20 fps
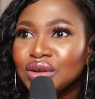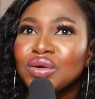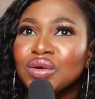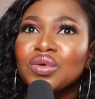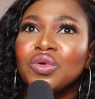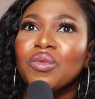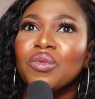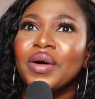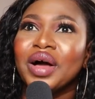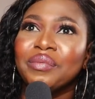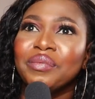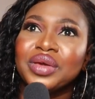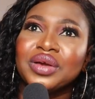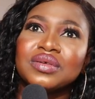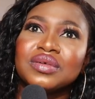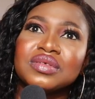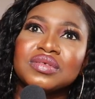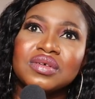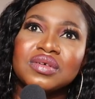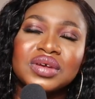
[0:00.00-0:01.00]
Don't go back
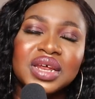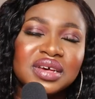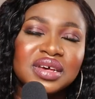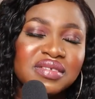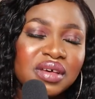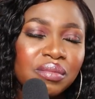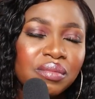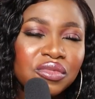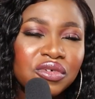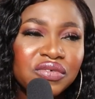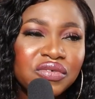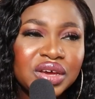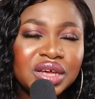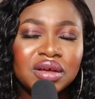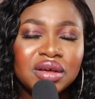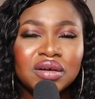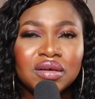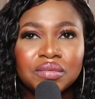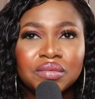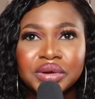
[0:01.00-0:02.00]
because others are
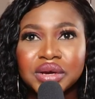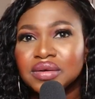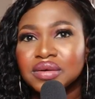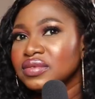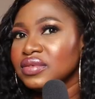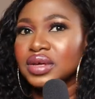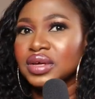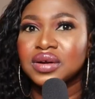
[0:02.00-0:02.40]
moving or because